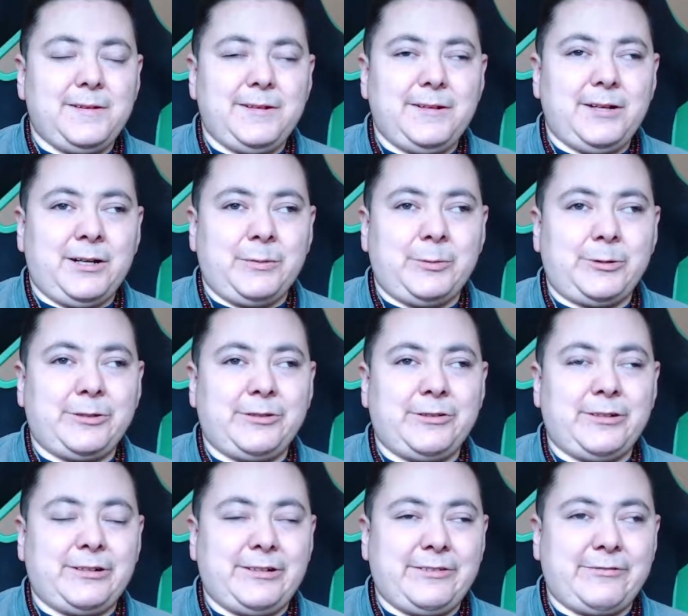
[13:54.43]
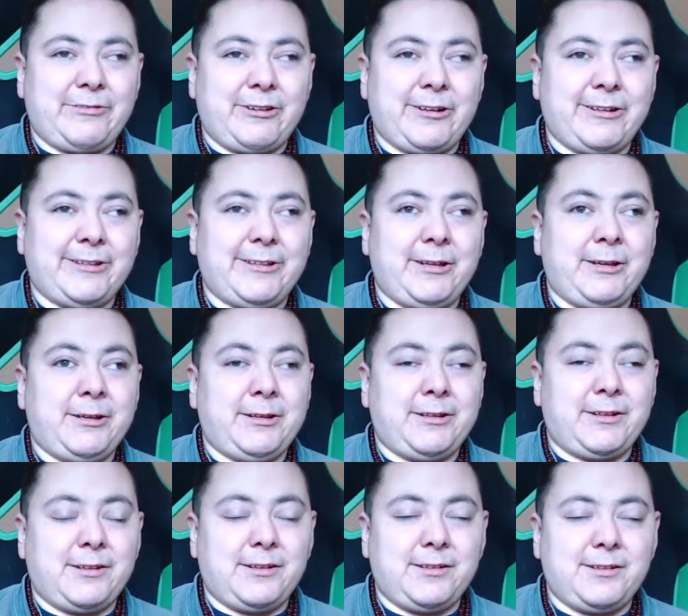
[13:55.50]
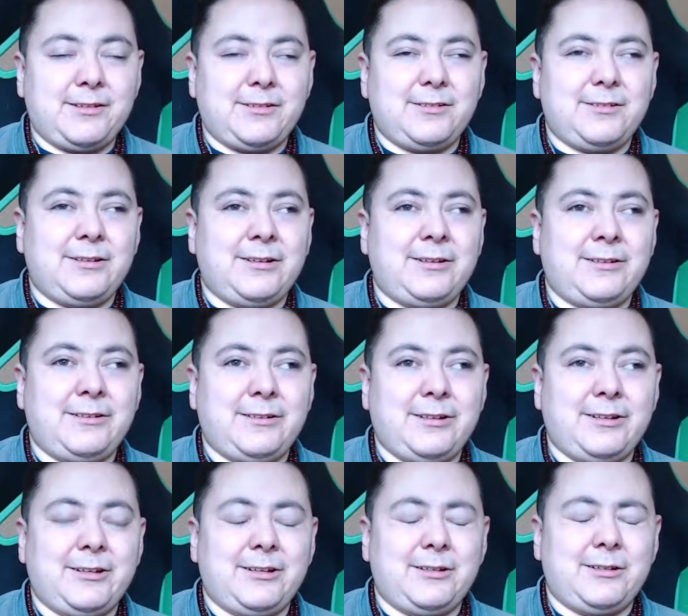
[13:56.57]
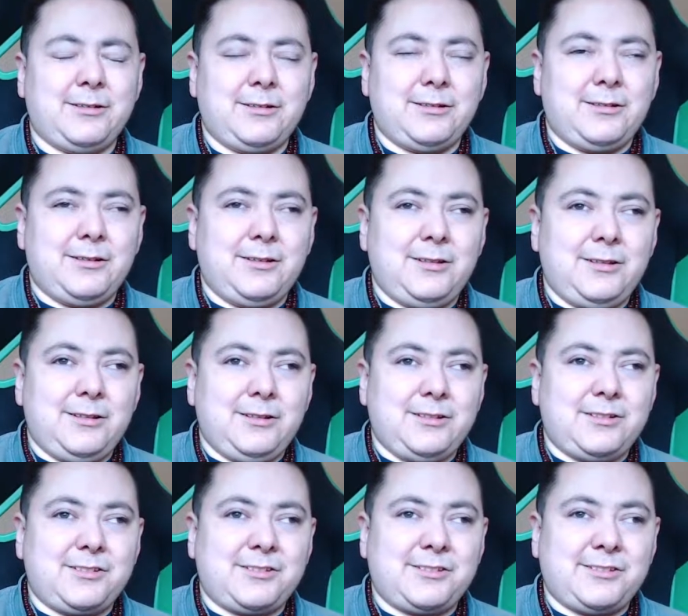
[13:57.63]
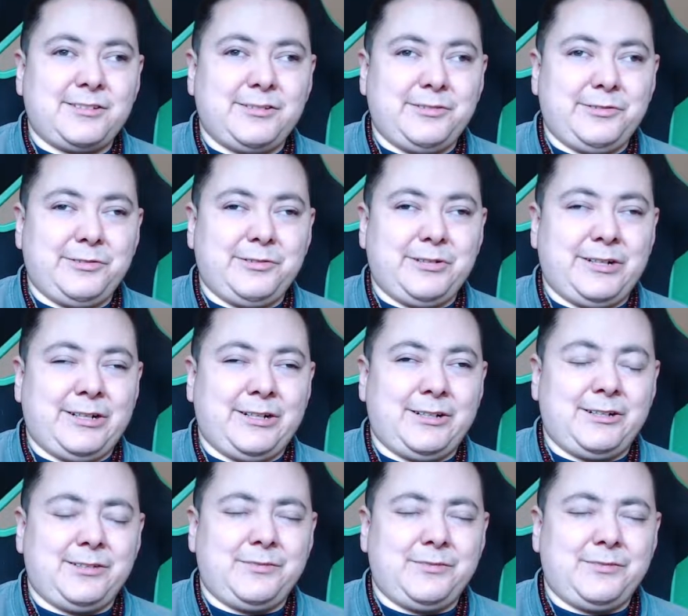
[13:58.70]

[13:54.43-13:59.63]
opportunity for healing and and uh, just to uh,